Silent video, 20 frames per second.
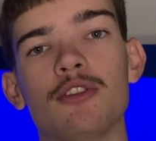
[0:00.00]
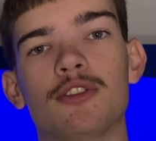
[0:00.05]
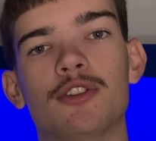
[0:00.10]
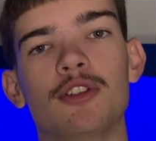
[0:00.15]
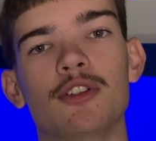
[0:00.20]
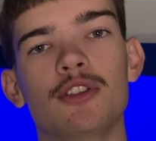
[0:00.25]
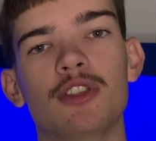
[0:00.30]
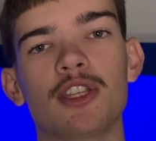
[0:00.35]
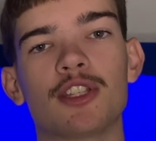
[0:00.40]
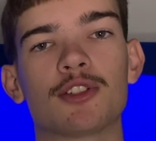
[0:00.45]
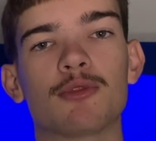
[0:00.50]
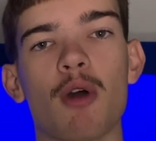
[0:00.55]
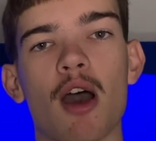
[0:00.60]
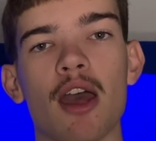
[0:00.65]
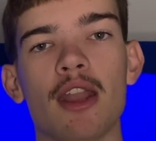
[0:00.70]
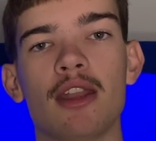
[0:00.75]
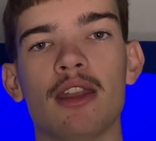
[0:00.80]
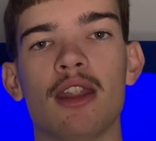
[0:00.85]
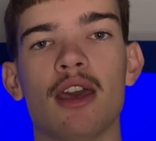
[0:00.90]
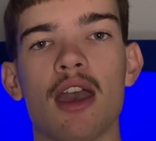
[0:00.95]
to this
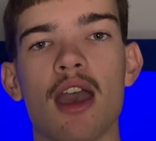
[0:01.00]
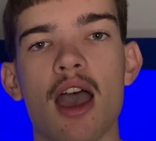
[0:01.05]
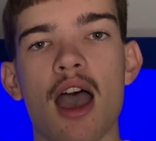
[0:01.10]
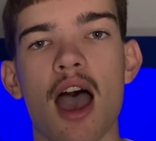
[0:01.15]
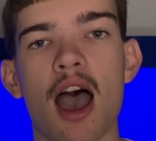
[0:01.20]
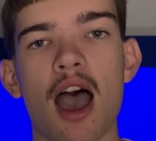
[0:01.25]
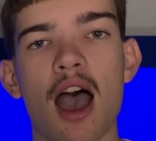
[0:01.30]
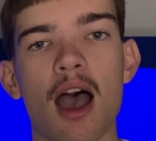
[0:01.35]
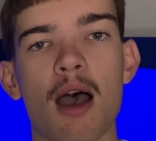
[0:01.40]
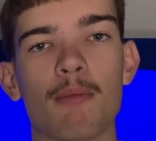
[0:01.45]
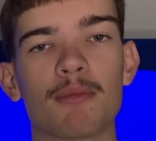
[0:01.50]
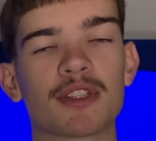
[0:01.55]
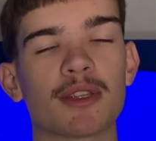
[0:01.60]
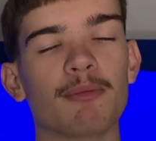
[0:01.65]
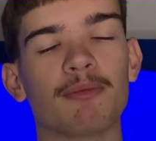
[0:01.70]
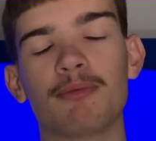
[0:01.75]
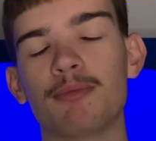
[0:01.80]
one, some